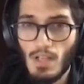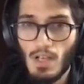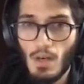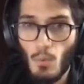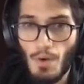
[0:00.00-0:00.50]

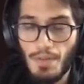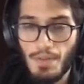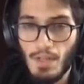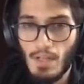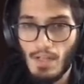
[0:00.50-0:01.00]
with
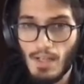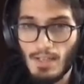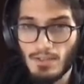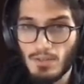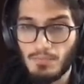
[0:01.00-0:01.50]

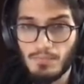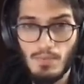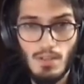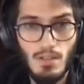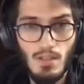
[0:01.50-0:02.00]

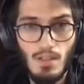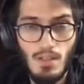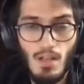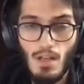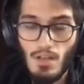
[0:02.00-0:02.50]
custom.
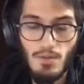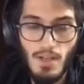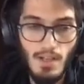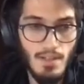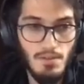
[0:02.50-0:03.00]
You can
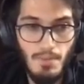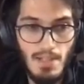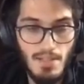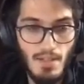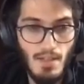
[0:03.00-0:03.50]
customize